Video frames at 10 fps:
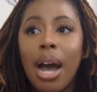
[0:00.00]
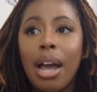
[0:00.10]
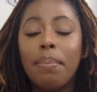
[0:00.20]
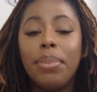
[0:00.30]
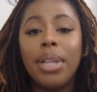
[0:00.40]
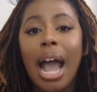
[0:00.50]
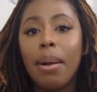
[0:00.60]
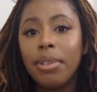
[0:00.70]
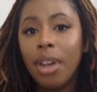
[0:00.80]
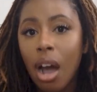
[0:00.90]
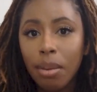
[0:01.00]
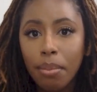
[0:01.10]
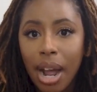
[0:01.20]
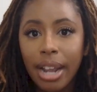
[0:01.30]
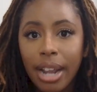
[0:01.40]
my Black
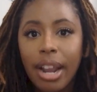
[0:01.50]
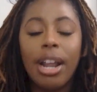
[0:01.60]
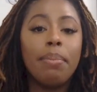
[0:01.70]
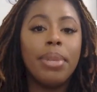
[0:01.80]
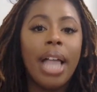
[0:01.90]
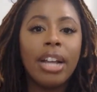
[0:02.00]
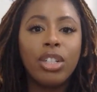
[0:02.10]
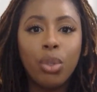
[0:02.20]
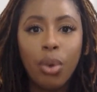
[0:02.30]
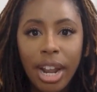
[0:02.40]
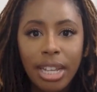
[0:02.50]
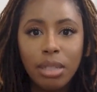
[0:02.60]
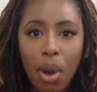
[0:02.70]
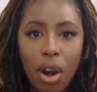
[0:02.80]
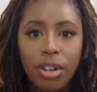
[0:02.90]
non-binary and Black
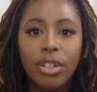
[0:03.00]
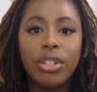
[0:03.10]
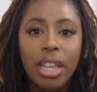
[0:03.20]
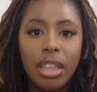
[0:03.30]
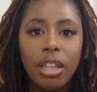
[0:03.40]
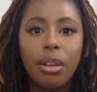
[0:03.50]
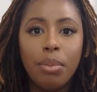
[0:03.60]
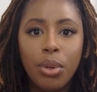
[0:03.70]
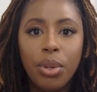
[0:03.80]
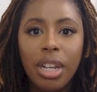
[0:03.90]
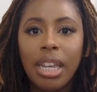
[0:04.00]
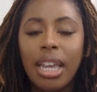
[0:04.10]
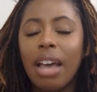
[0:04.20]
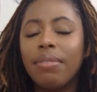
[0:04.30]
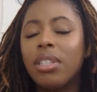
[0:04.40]
trans partners in the
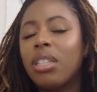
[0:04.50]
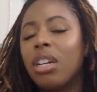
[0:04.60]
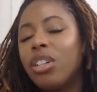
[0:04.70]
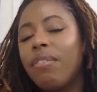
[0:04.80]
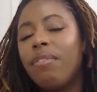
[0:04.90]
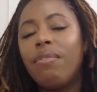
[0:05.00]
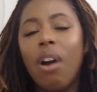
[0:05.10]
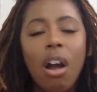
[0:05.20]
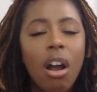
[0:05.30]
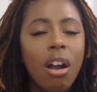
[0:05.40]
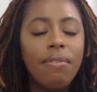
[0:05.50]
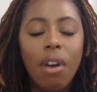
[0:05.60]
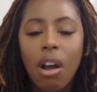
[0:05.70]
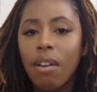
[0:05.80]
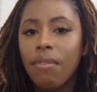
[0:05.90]
community have such a far,
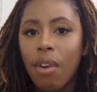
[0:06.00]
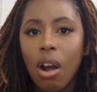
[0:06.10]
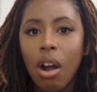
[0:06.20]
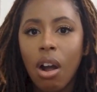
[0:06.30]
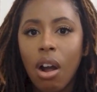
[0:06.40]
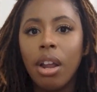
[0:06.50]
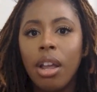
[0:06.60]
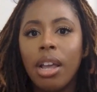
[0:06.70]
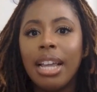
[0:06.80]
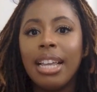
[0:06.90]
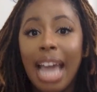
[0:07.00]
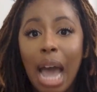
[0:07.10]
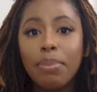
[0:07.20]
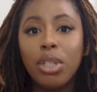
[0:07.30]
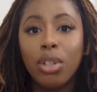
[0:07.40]
far, far
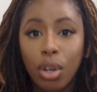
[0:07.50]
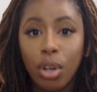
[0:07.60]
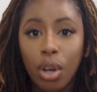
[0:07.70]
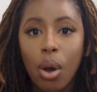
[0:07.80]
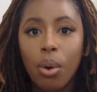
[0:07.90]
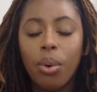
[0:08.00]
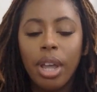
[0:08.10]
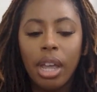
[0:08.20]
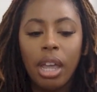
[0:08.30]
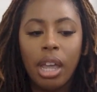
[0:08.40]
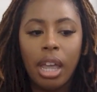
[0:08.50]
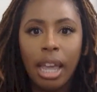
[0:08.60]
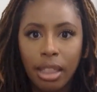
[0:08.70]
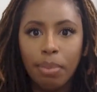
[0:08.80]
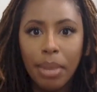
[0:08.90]
gap to go
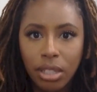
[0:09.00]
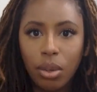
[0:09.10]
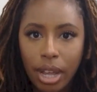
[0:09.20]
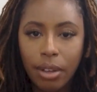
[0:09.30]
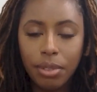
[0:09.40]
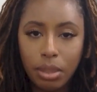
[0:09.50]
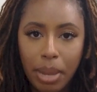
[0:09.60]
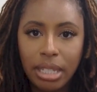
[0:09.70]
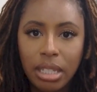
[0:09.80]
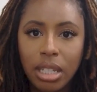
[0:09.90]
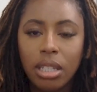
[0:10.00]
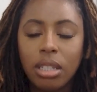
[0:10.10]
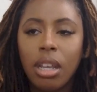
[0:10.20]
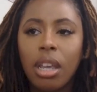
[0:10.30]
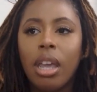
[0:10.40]
in mental health spaces.